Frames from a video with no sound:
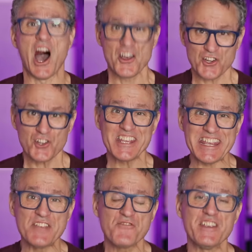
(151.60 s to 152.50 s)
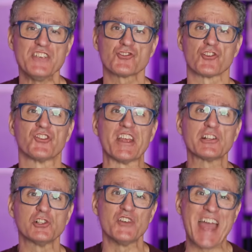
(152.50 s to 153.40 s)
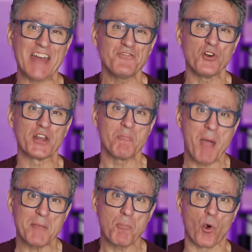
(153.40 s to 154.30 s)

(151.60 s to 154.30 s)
Other key features include headphone and mic